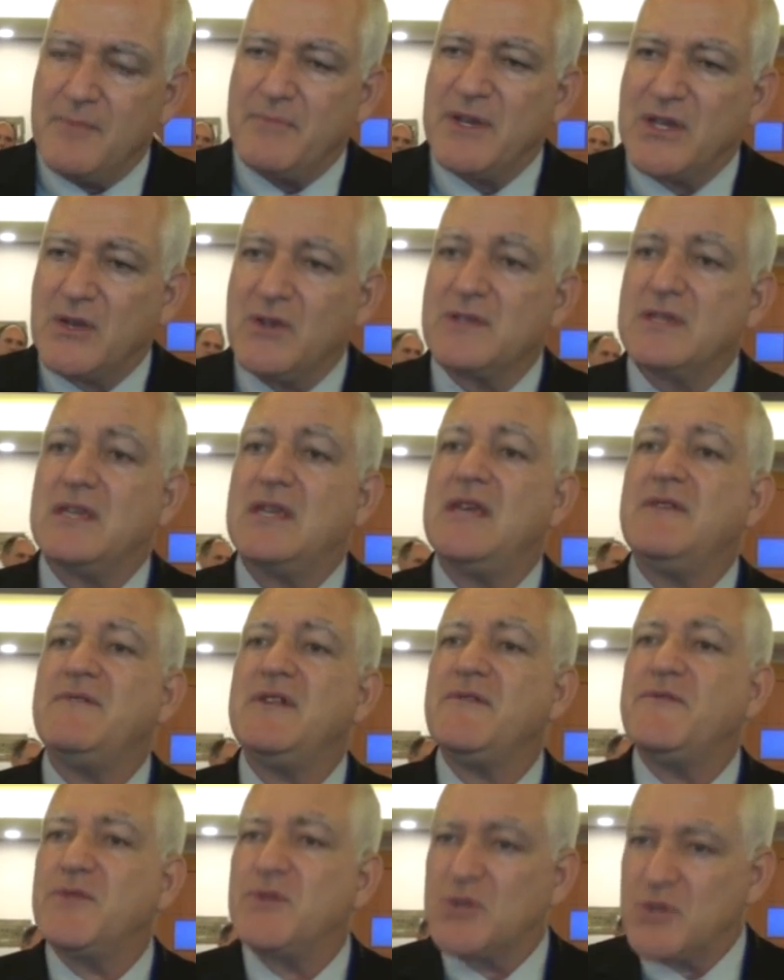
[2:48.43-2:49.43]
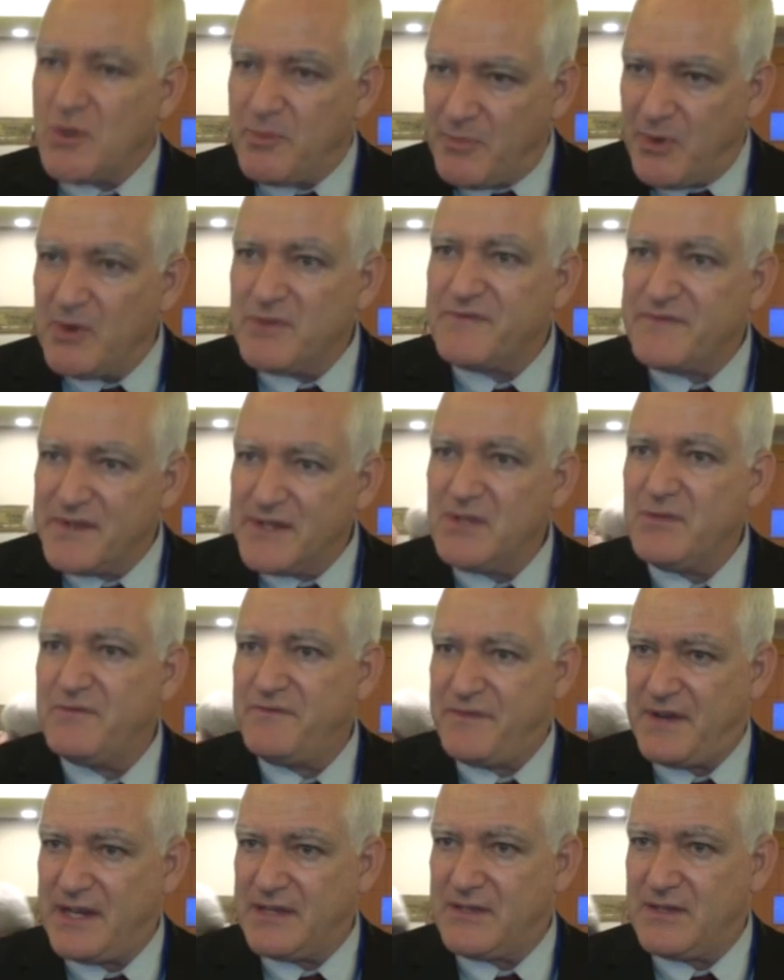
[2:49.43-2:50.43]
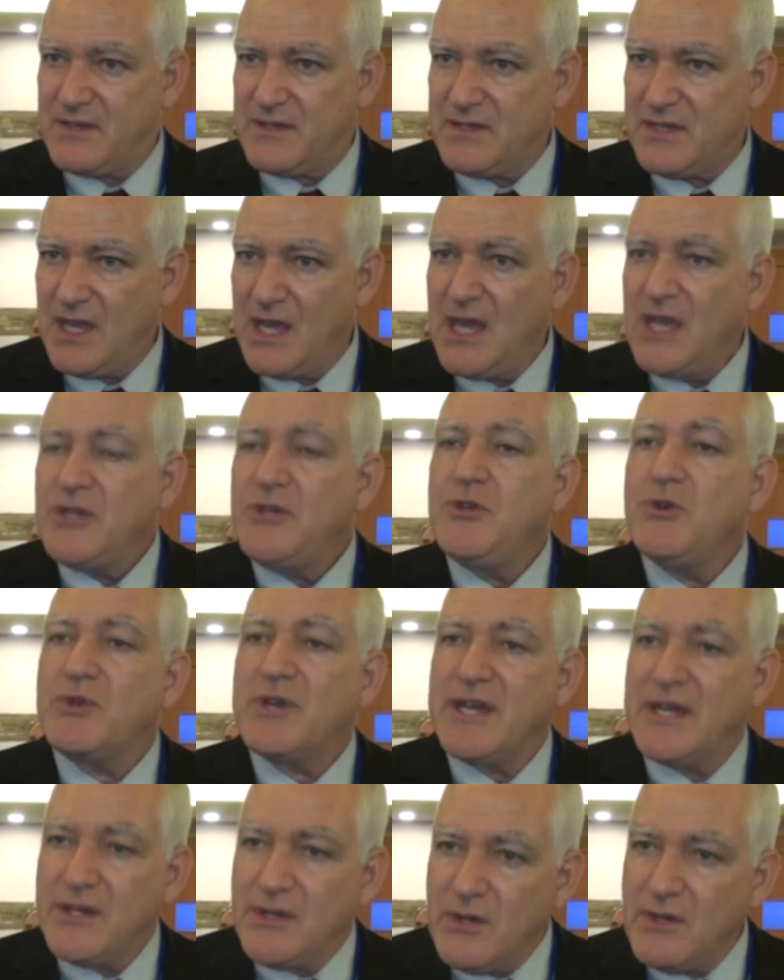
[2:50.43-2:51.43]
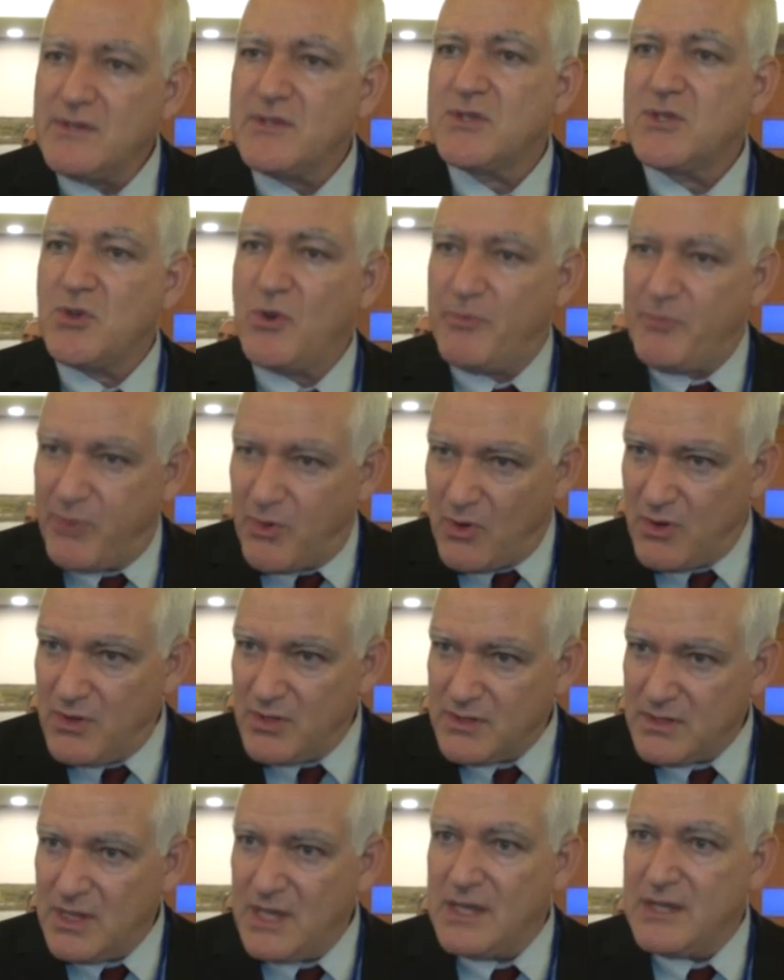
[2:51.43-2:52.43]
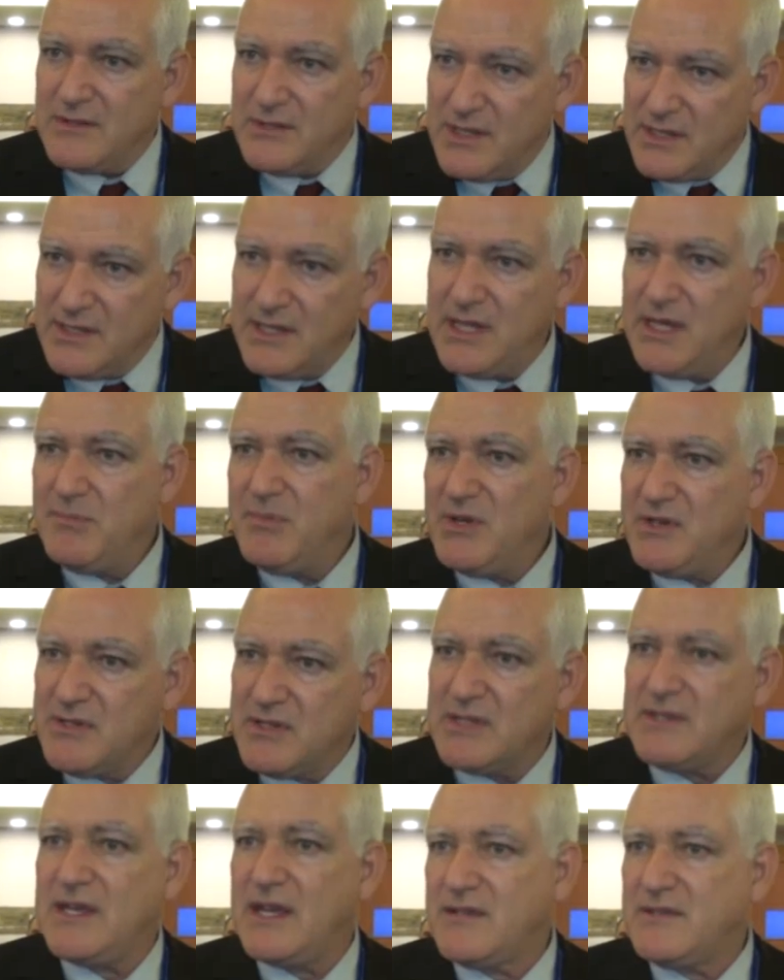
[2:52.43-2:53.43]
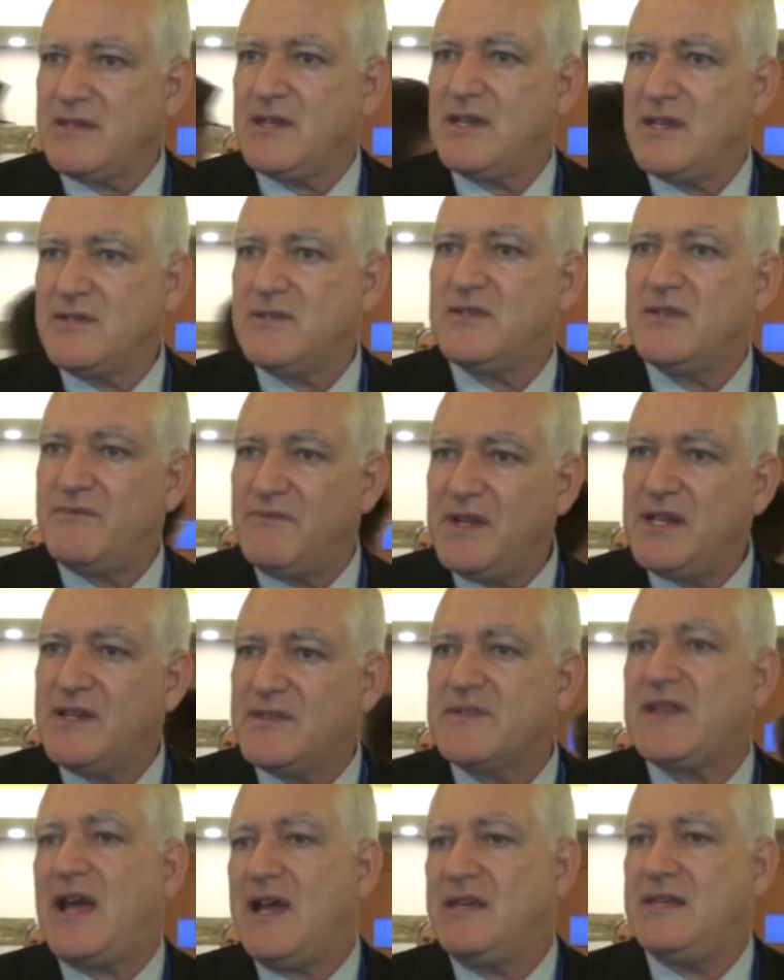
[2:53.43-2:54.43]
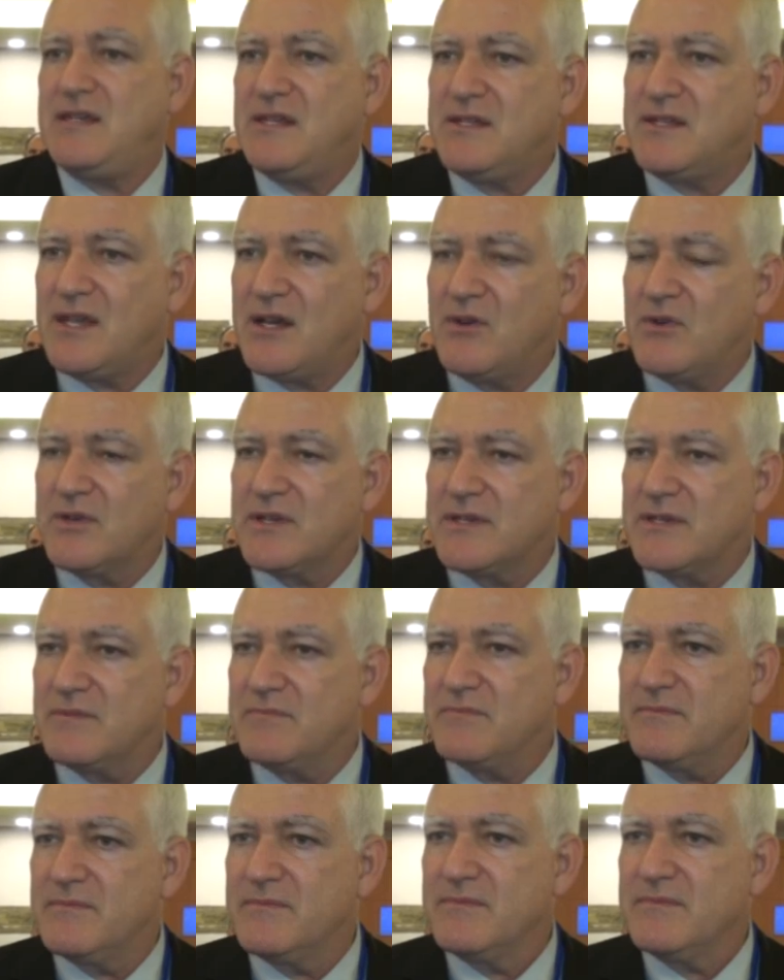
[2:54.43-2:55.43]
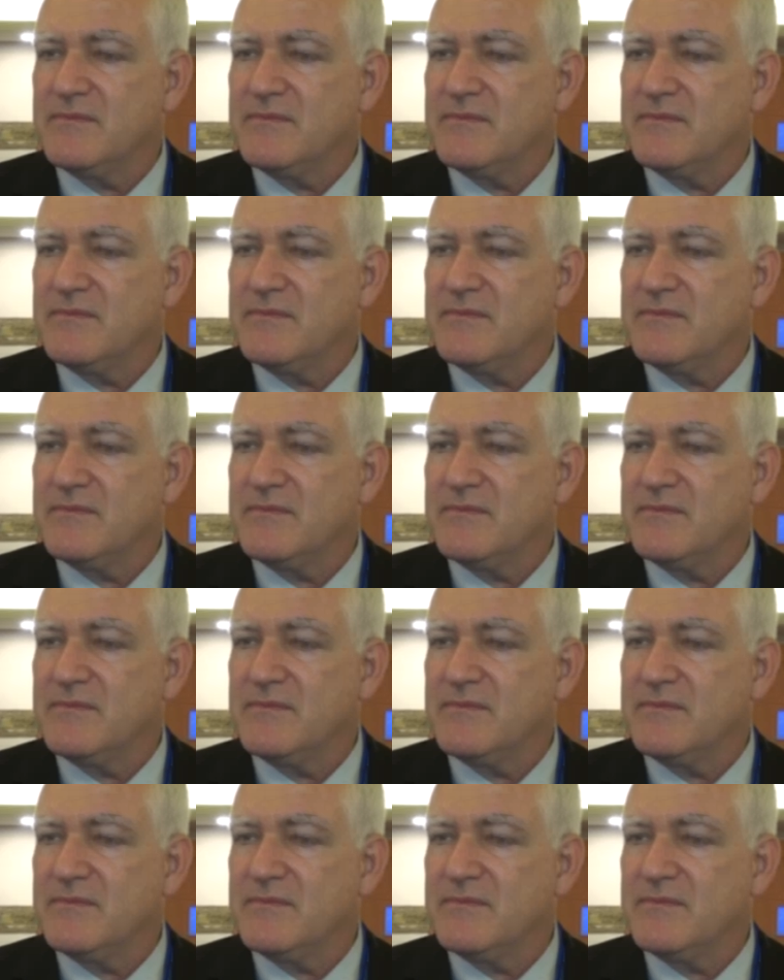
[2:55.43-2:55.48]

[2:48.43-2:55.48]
Because even if you support freedom fighters, you cannot support the deliberate attacks against civilians, i.e. terrorism.